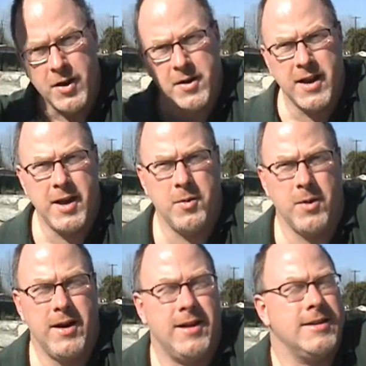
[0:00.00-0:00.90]
Okay,
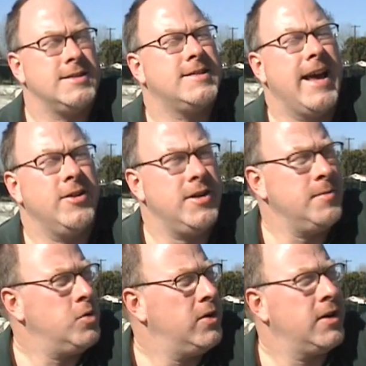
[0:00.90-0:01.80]
well, it's
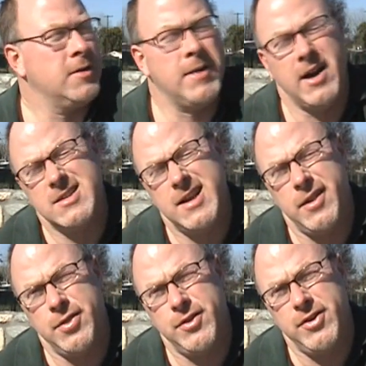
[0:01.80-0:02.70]
Saturday morning, about
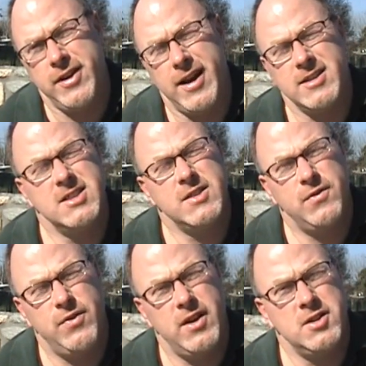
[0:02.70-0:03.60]
10:30. I
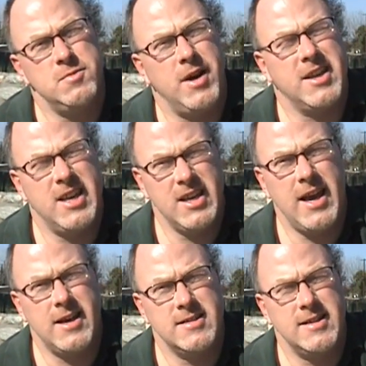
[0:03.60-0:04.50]
just finished my
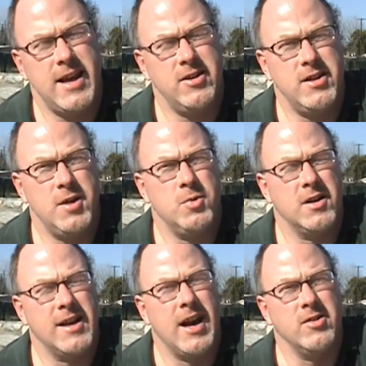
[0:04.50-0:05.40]
kick-ass Saturday
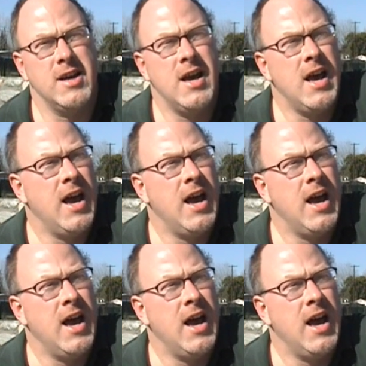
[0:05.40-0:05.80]
workout.